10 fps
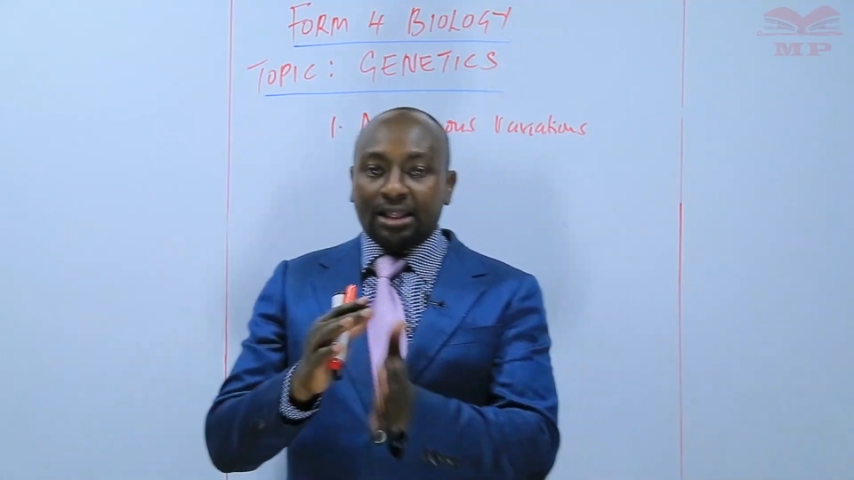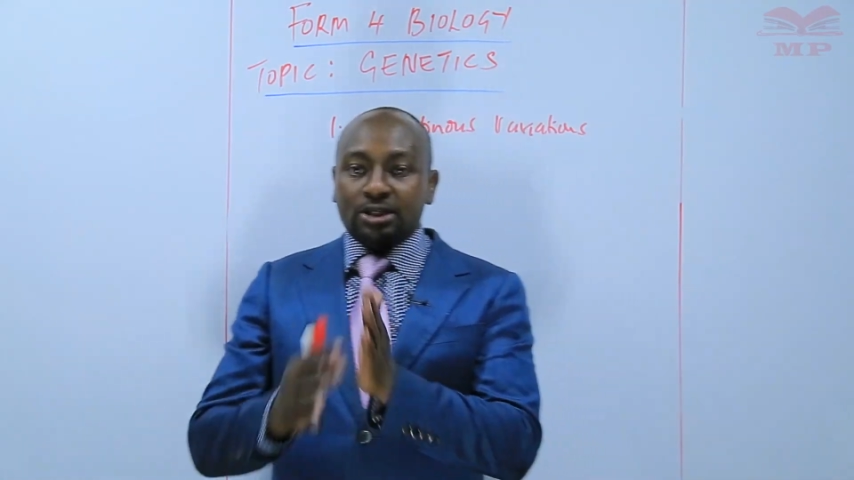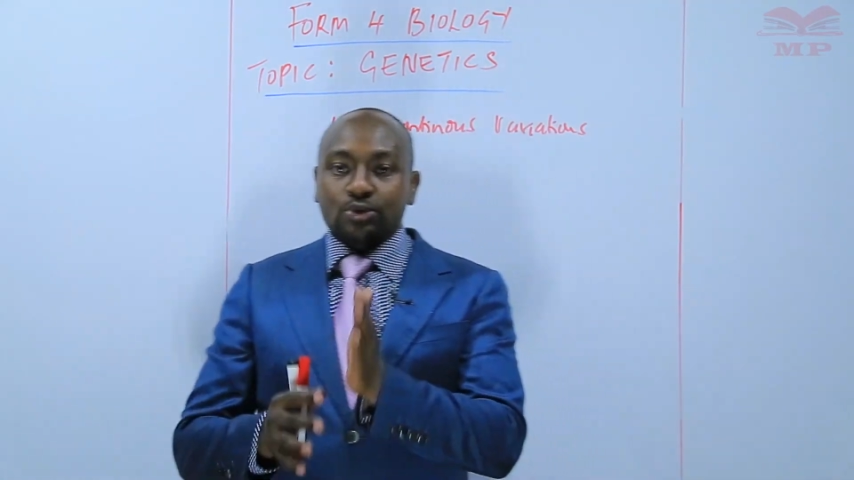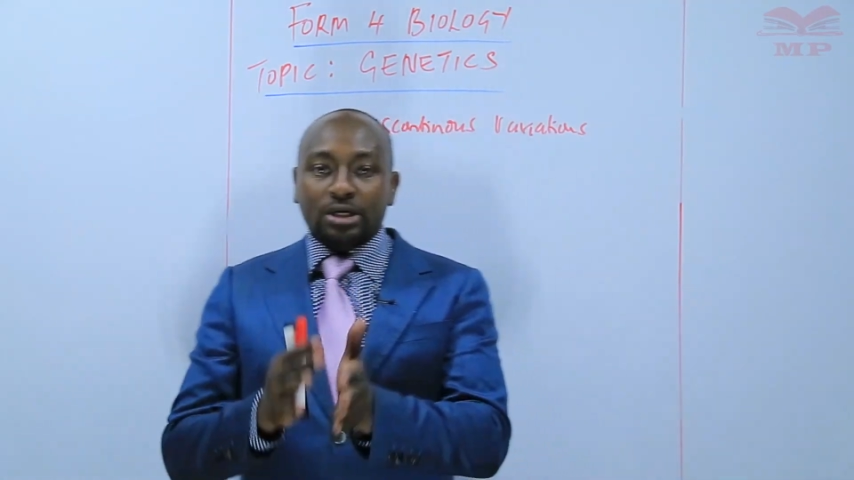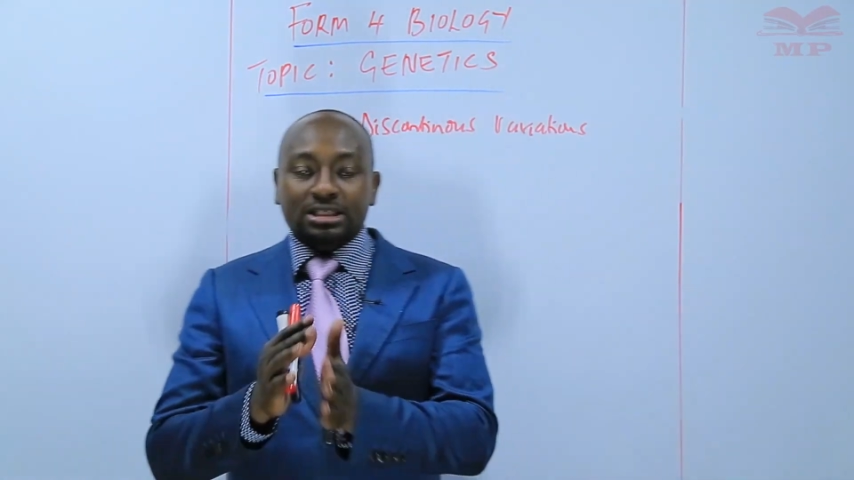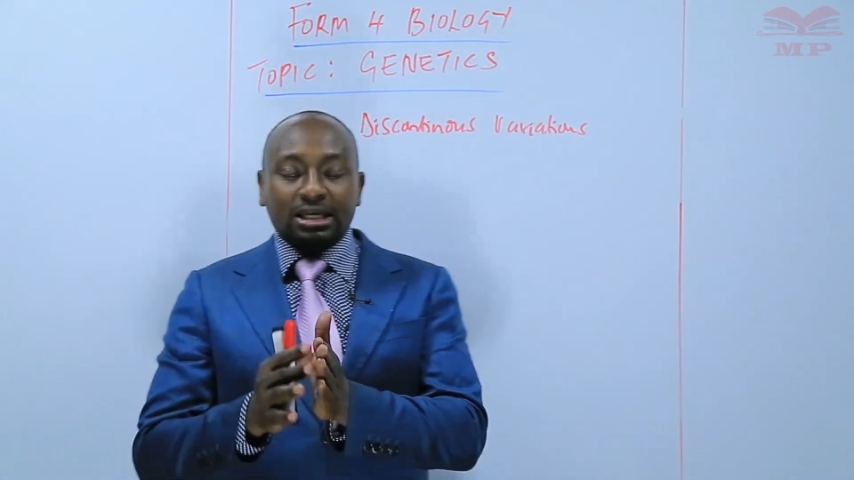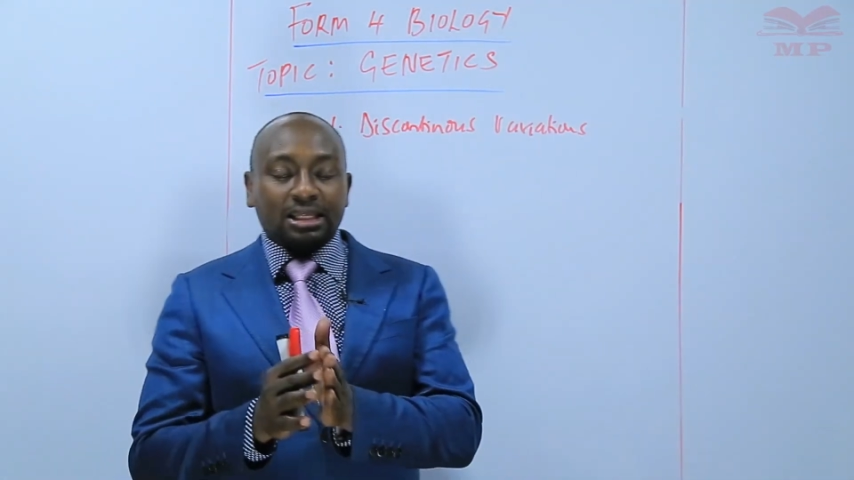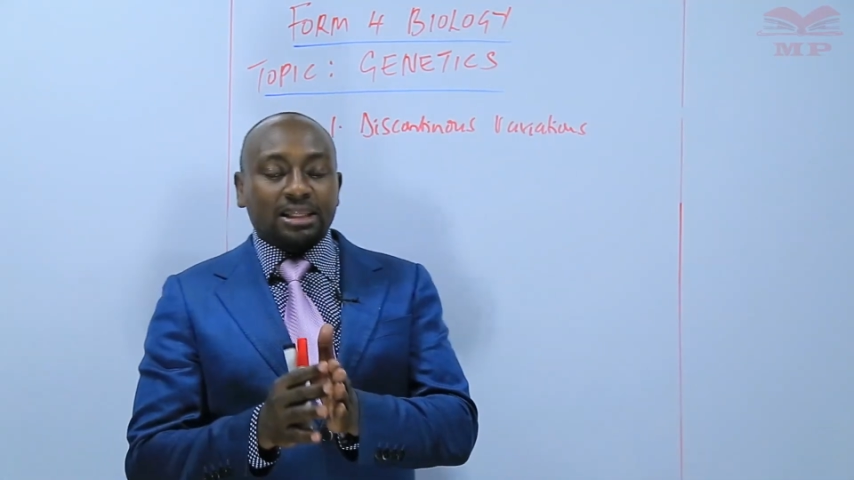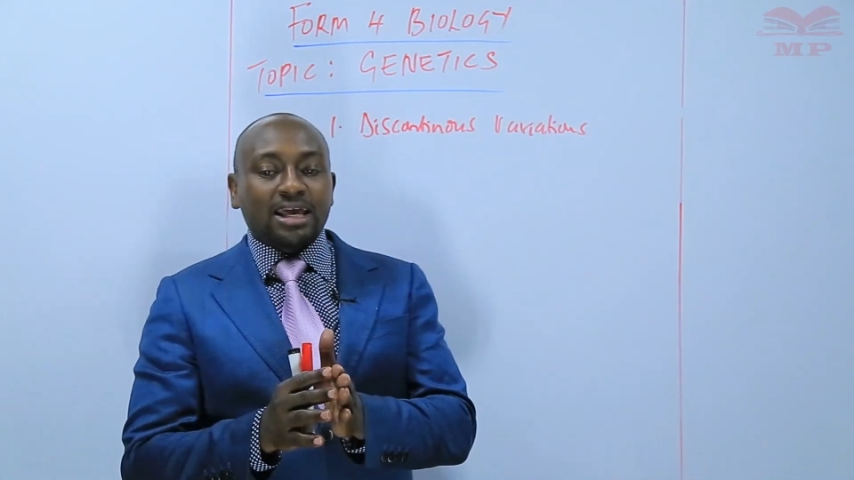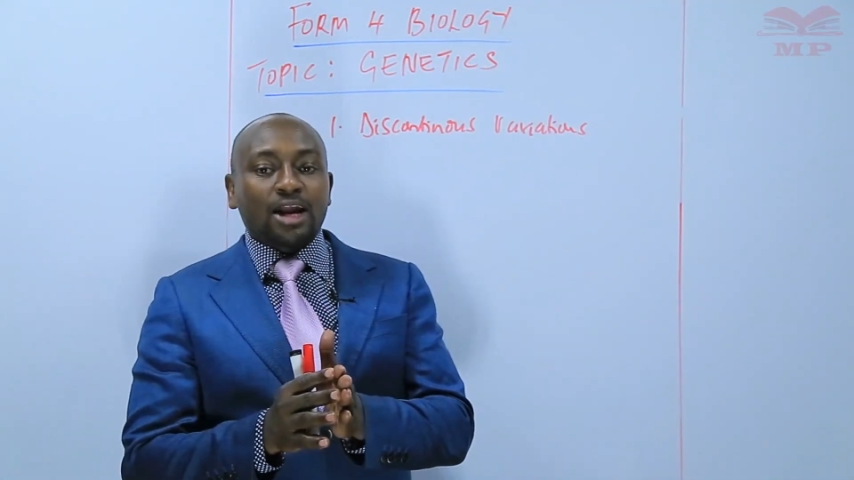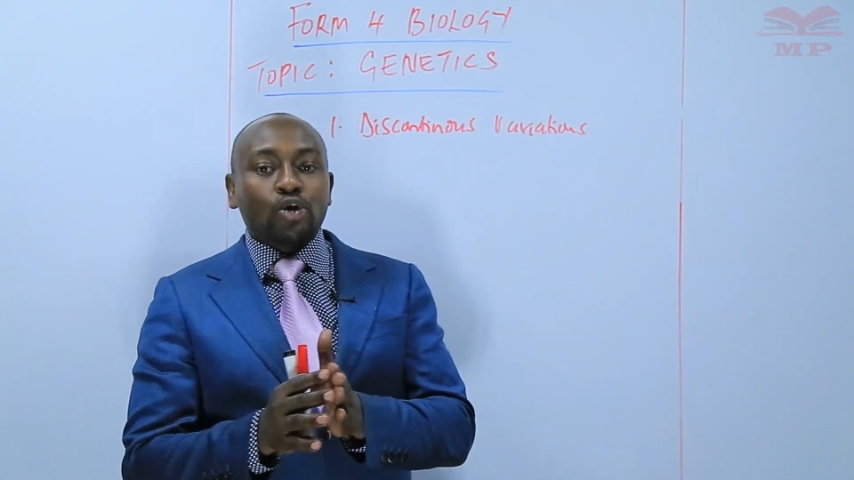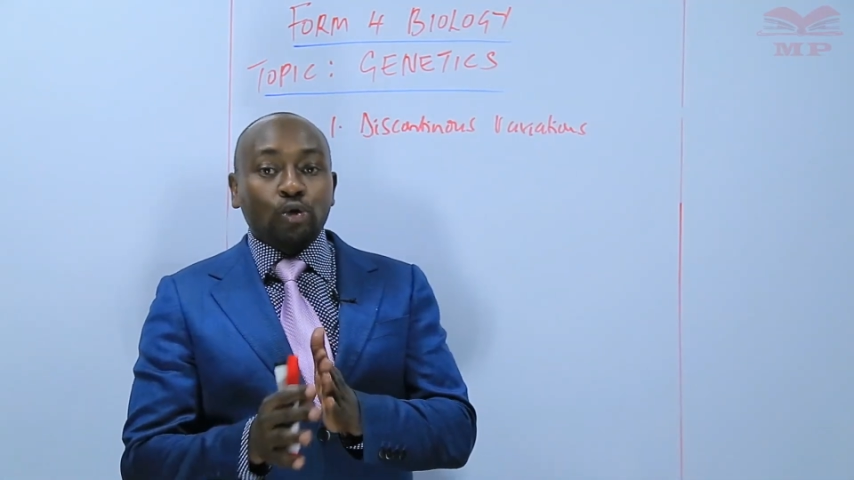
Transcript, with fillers: That's why you're saying that there are